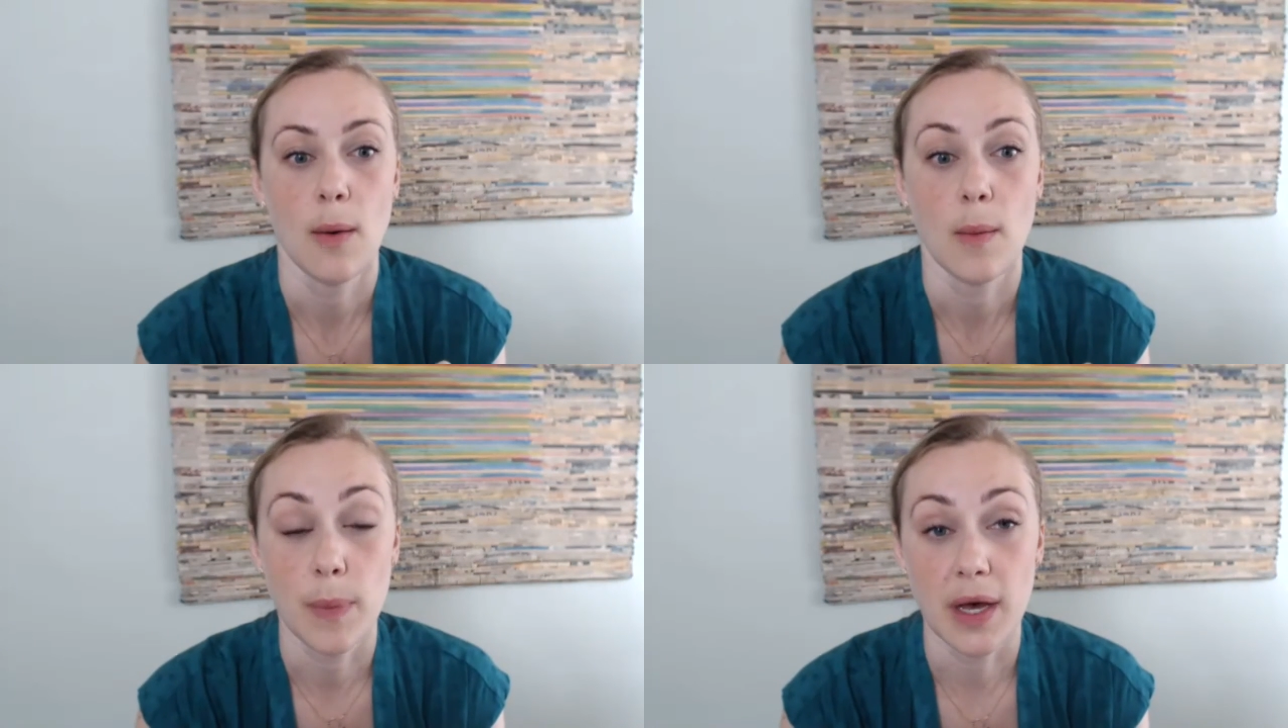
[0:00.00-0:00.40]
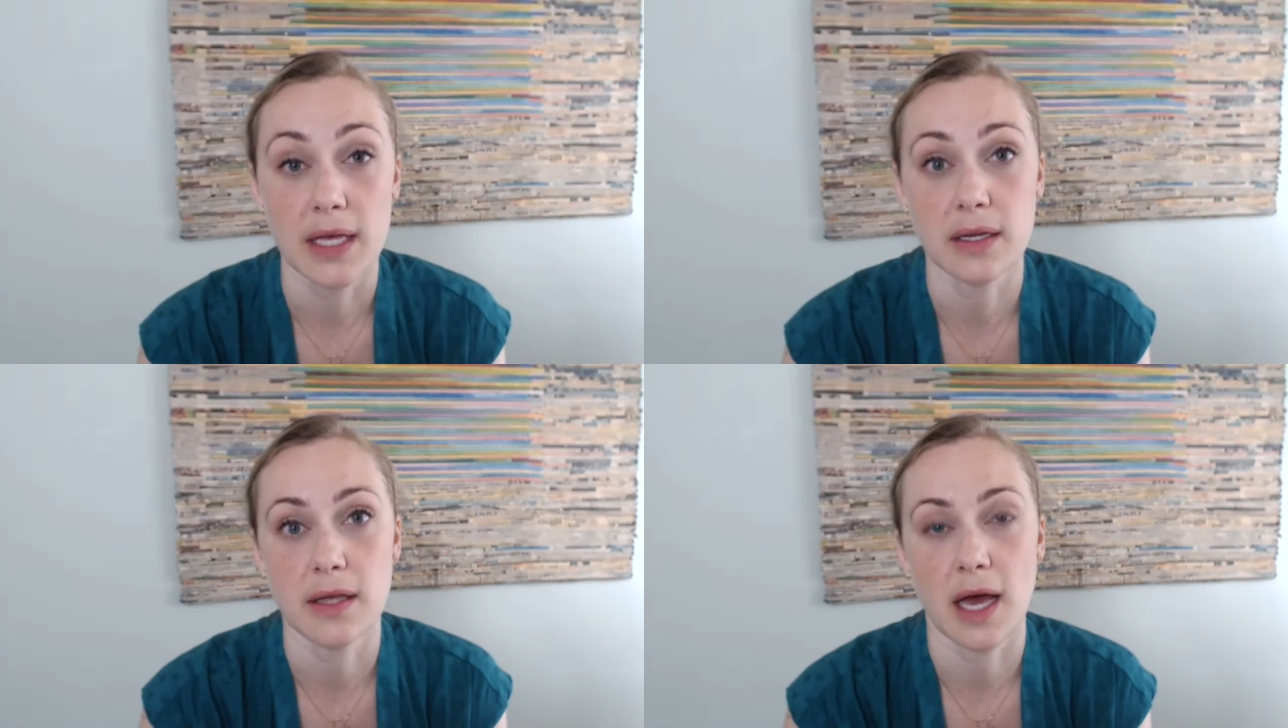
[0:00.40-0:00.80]

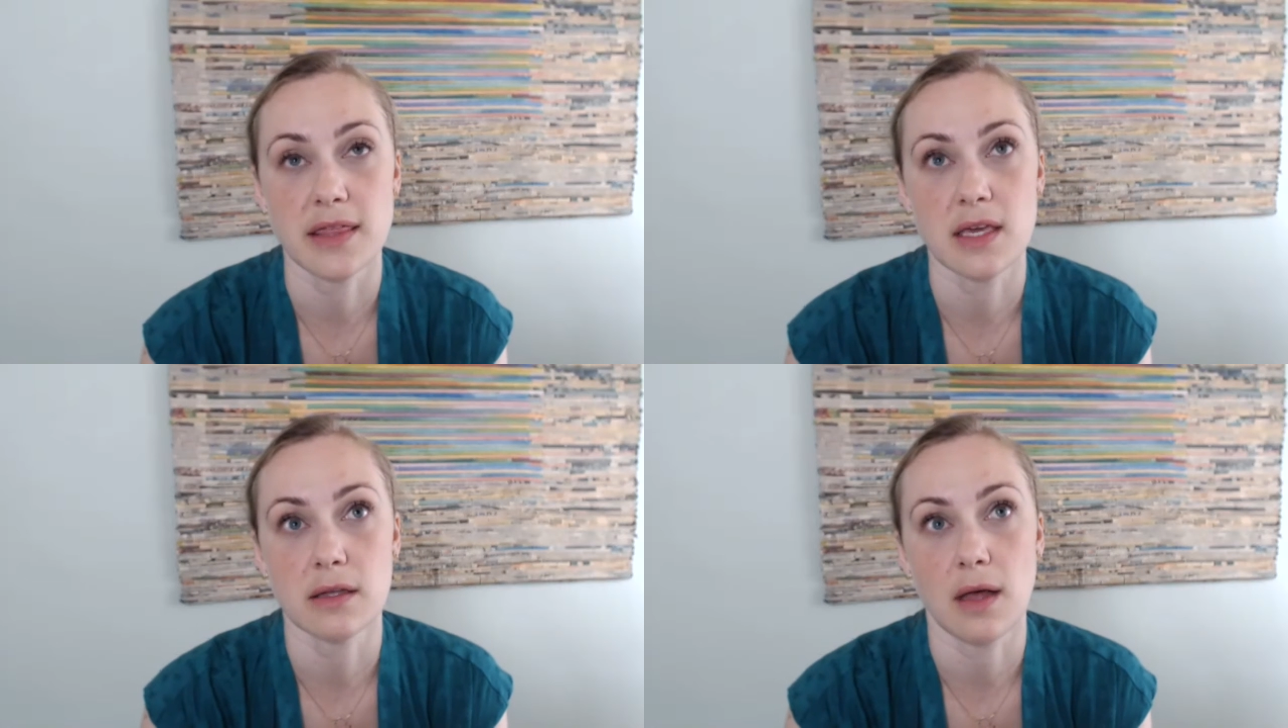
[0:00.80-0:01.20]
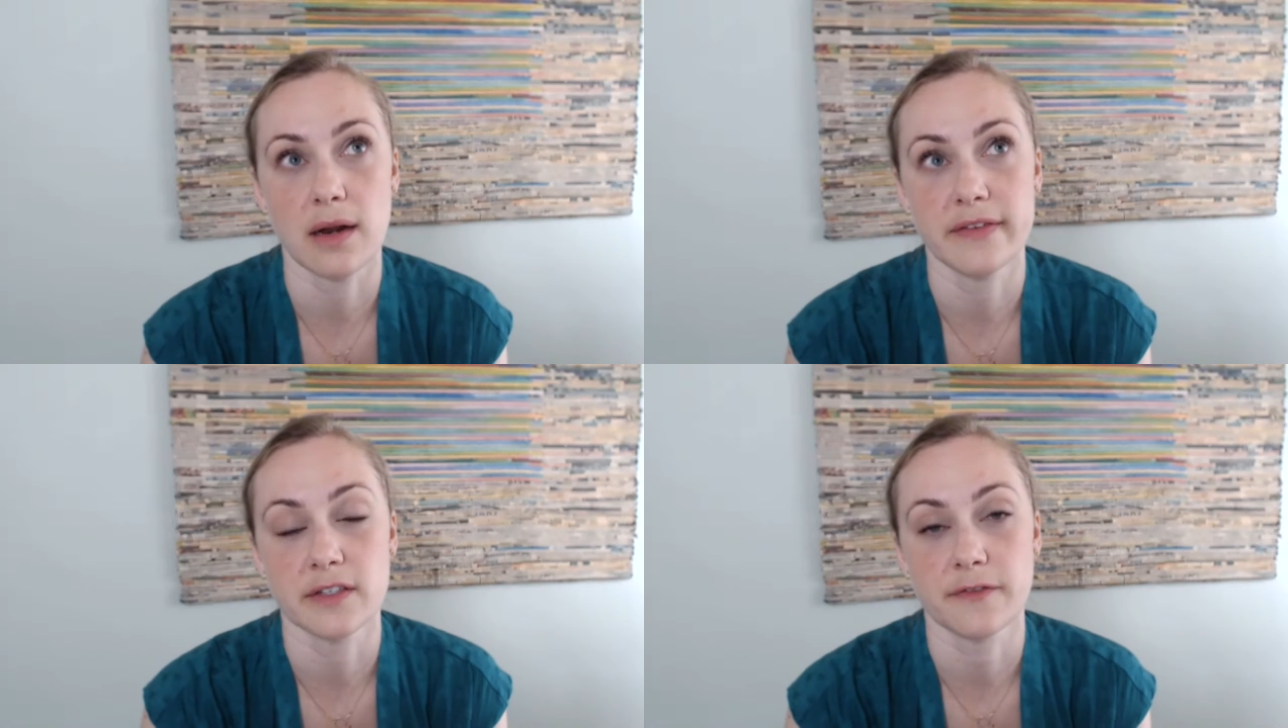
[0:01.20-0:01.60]
but I think a lot
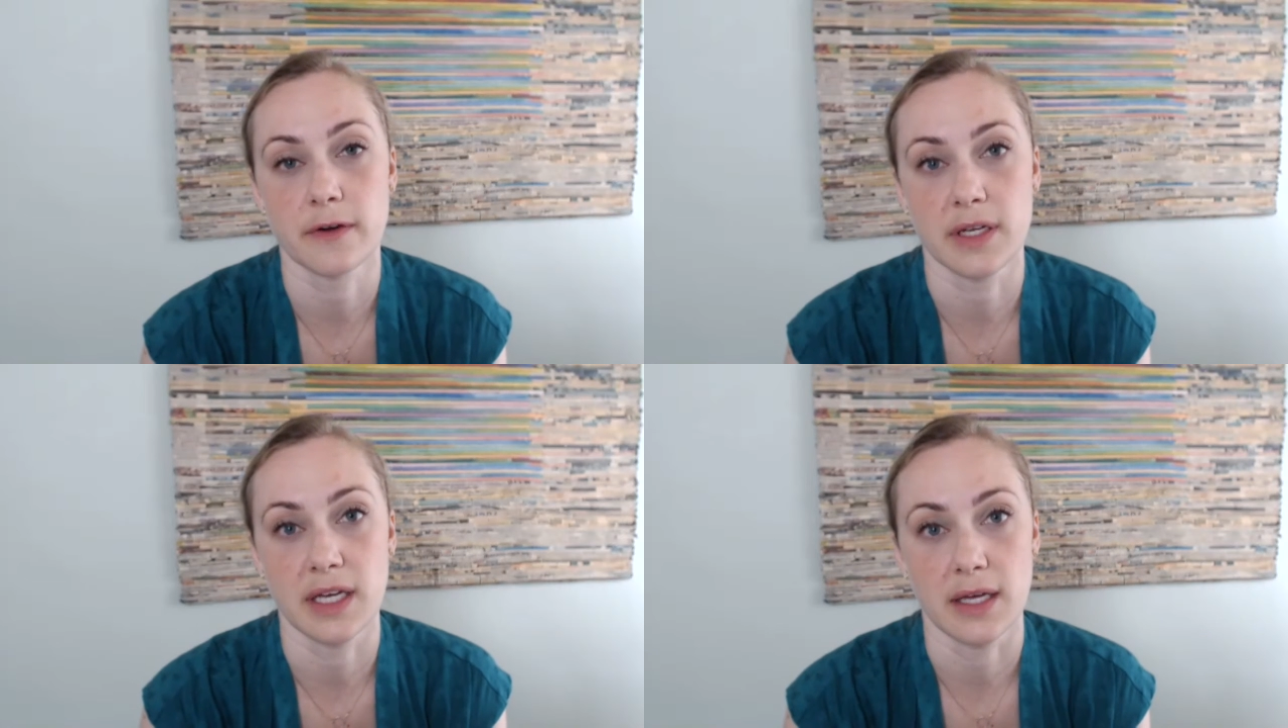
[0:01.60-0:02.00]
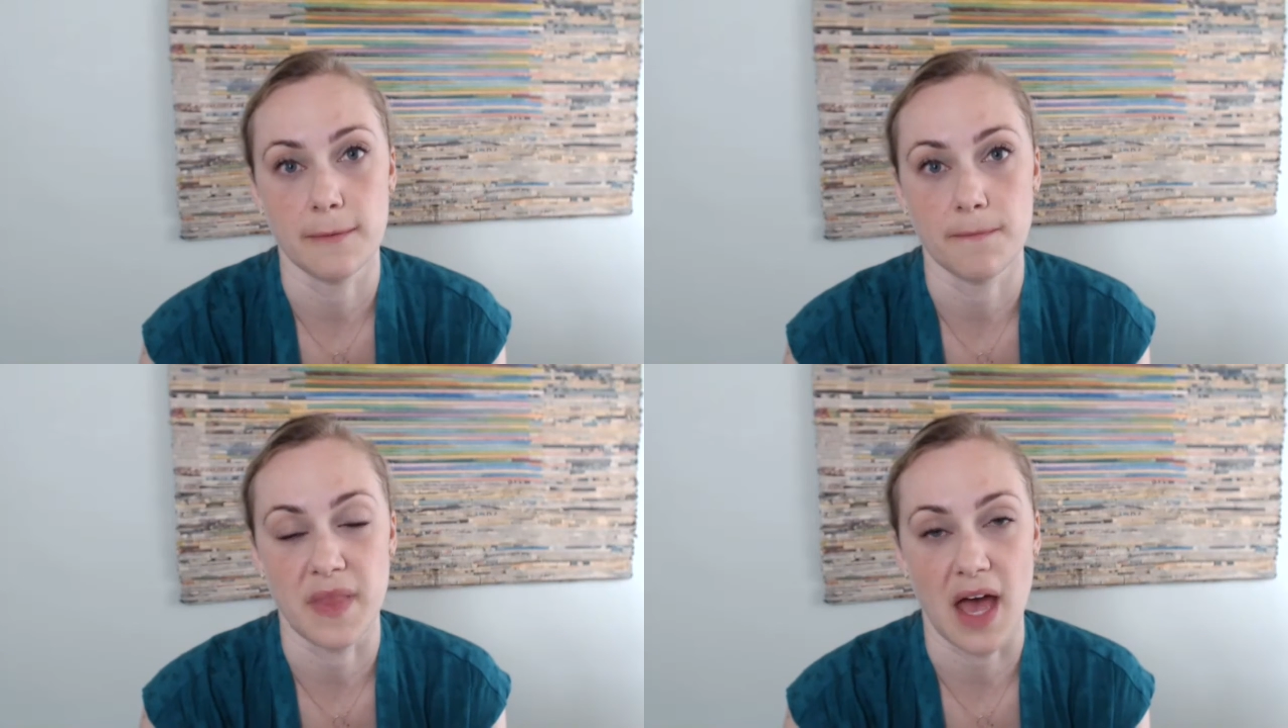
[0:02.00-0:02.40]
of us forget
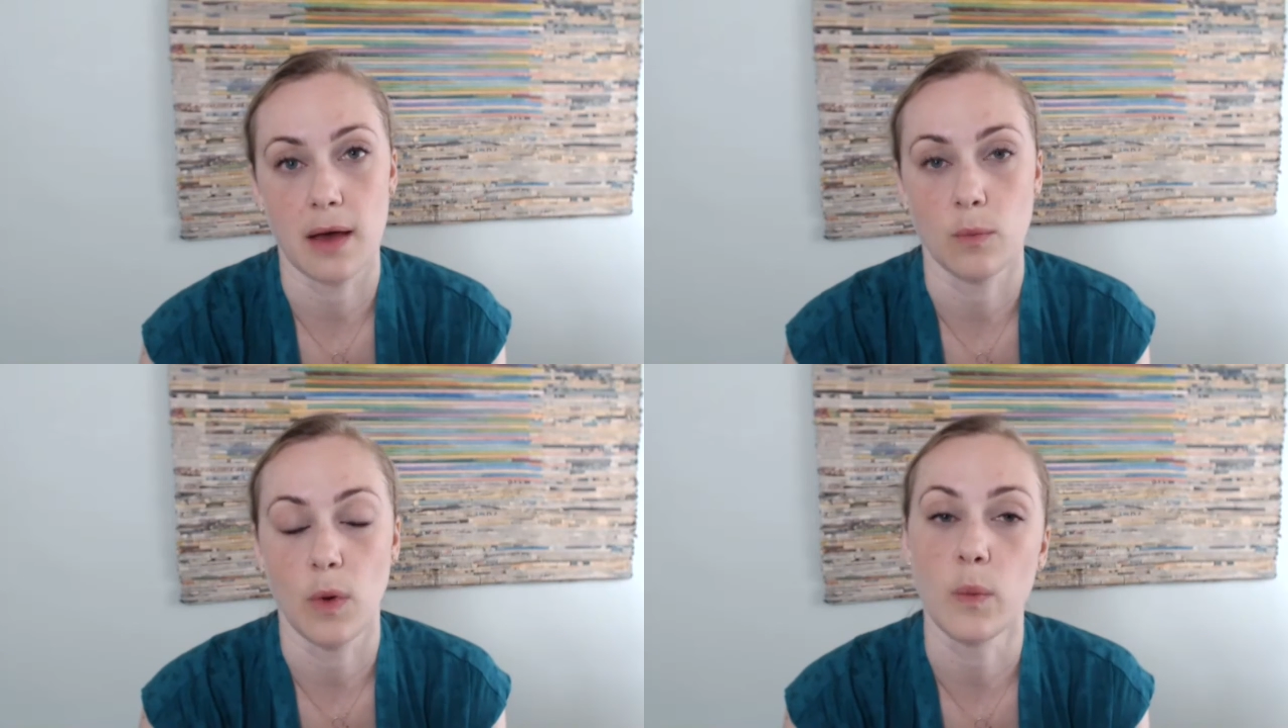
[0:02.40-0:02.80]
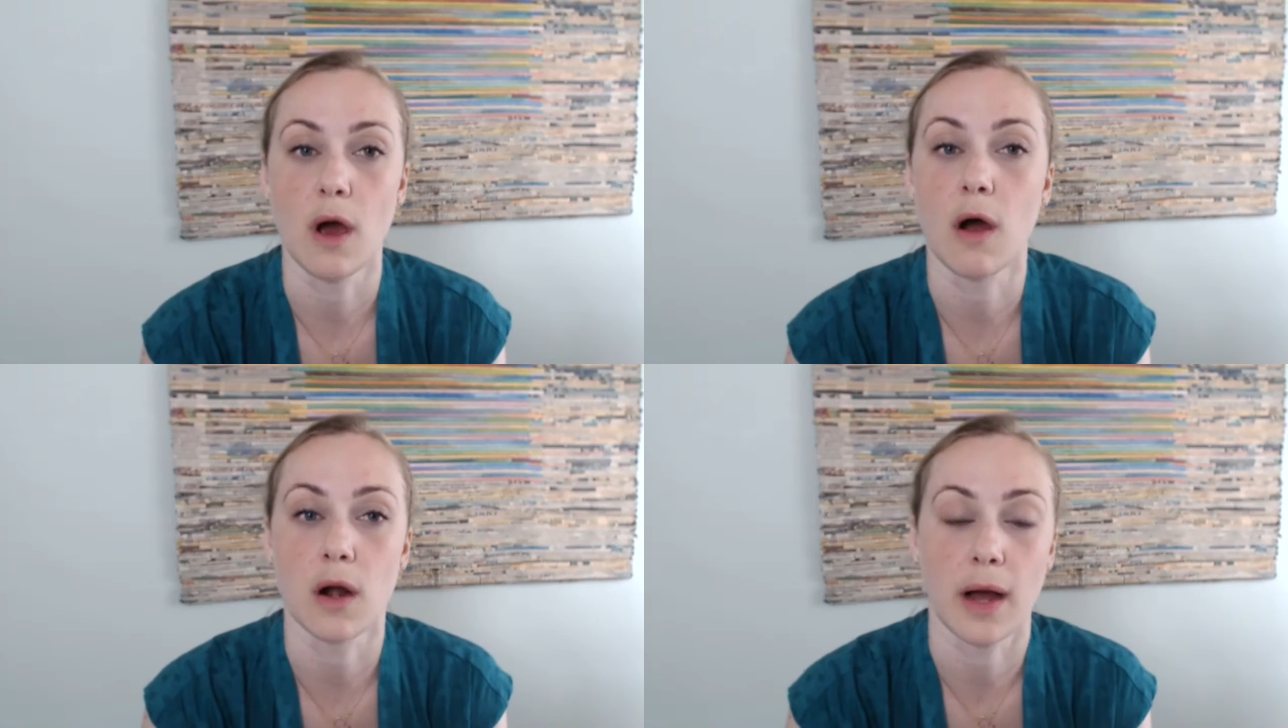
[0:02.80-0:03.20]
that when we
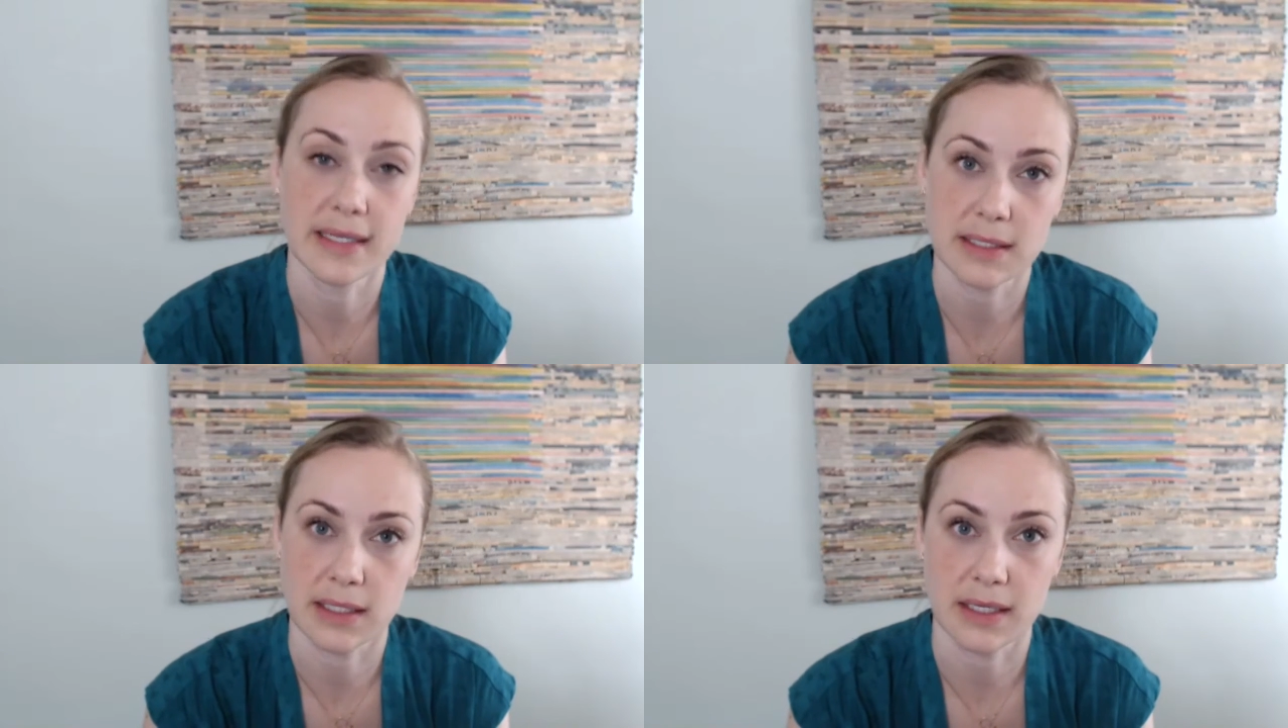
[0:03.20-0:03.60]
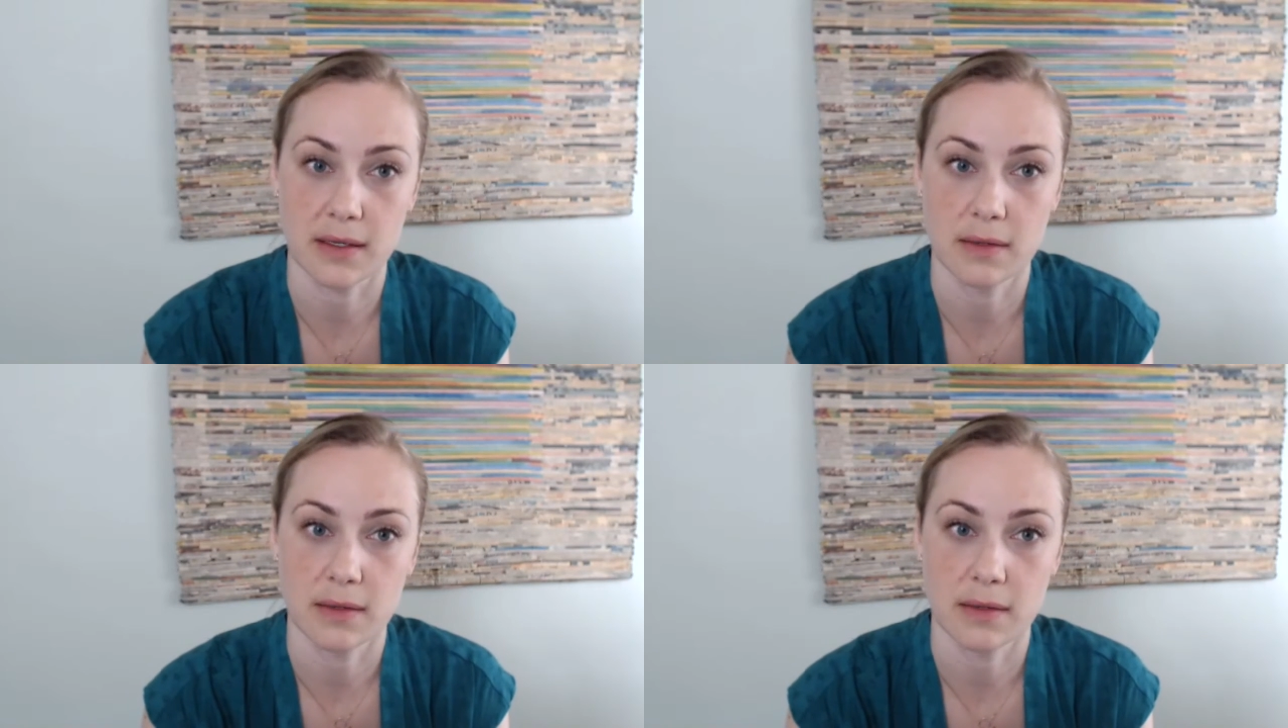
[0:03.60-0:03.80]
are isolated,